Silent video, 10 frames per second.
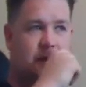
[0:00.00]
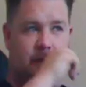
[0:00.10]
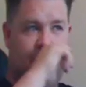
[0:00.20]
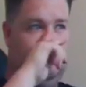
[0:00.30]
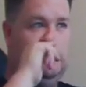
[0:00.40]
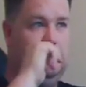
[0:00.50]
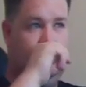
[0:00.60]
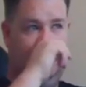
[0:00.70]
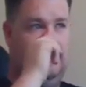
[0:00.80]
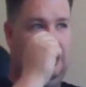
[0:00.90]

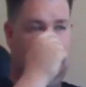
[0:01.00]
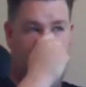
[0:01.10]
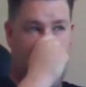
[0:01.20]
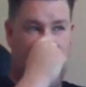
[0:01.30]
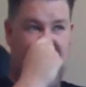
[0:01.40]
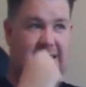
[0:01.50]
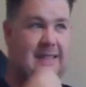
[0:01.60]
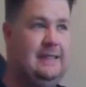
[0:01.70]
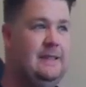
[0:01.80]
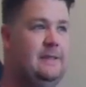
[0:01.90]

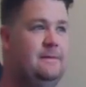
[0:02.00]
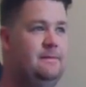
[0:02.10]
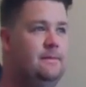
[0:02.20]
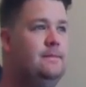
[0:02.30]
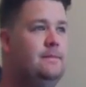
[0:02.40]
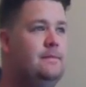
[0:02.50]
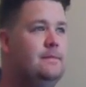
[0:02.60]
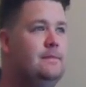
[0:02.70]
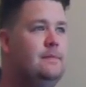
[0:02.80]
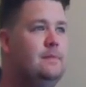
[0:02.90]

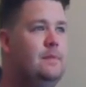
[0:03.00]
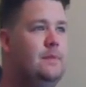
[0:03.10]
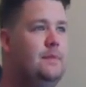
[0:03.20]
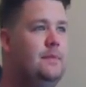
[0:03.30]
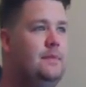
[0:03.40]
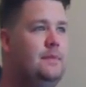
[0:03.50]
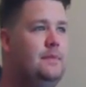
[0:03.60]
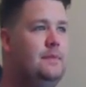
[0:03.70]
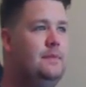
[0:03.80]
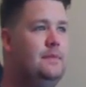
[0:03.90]

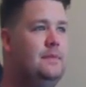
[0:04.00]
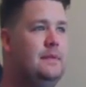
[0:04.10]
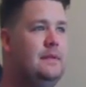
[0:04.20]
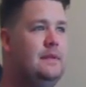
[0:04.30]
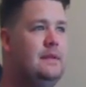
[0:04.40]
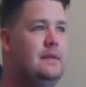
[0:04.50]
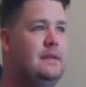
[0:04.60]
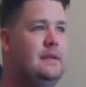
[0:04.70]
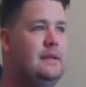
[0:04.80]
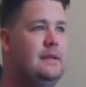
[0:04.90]

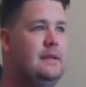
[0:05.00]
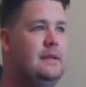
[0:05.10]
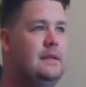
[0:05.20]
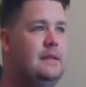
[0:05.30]
No words are spoken by the person on screen.